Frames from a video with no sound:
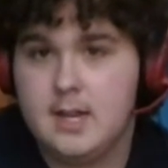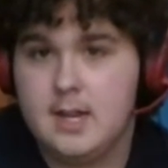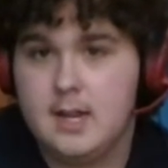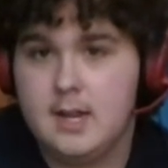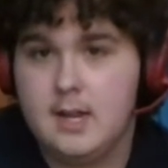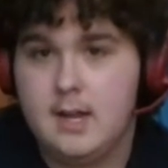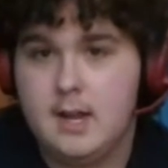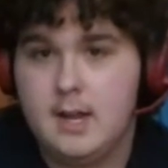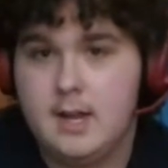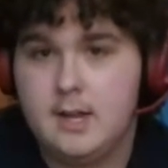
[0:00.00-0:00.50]

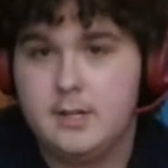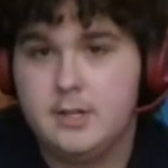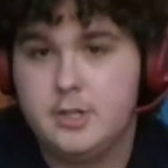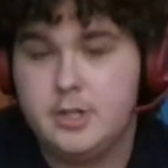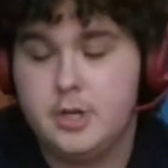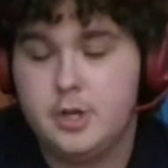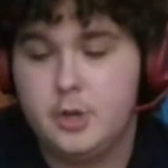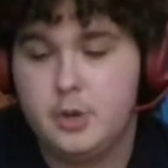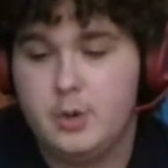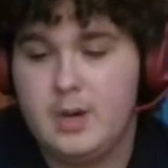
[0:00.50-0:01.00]

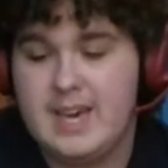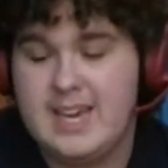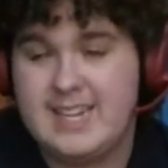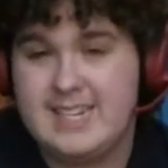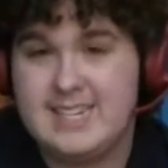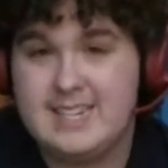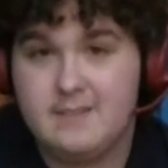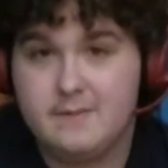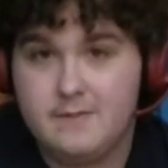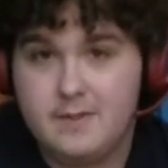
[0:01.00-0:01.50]
to
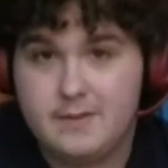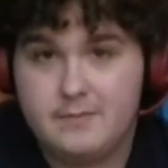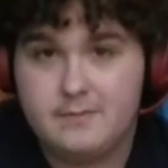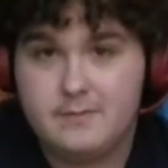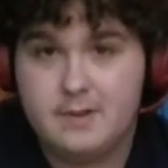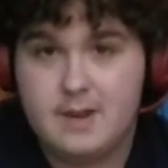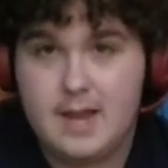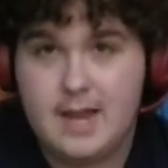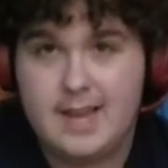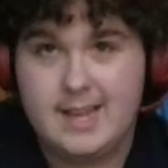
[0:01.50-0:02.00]

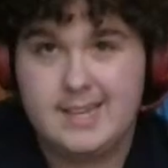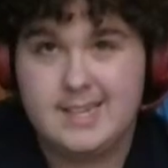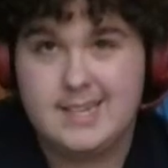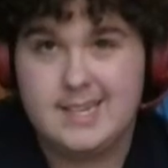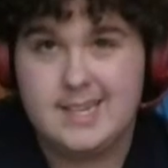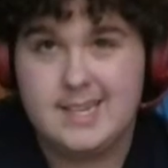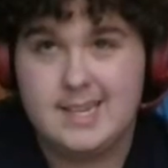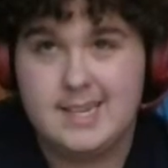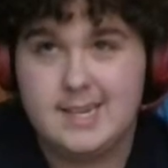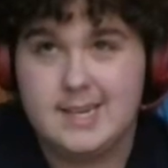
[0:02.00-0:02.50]

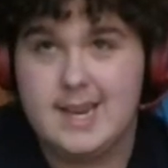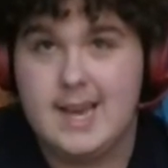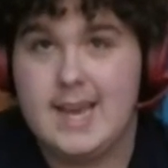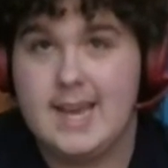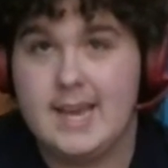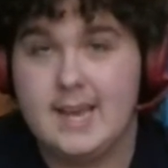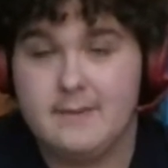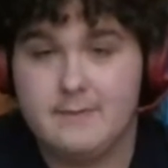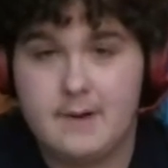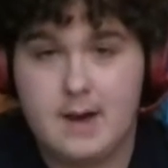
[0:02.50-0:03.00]

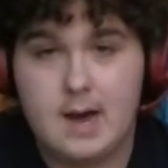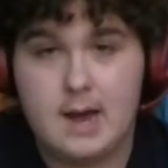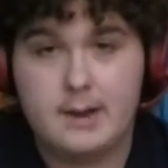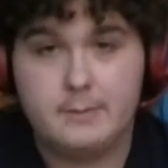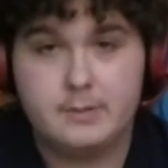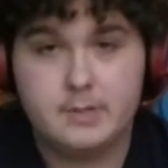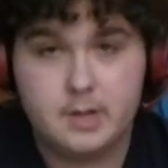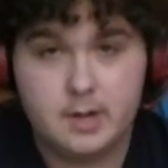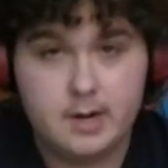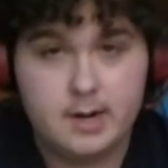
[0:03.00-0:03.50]
1885,
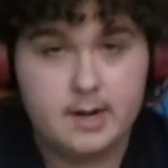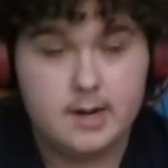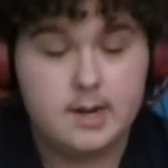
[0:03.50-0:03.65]
sorry.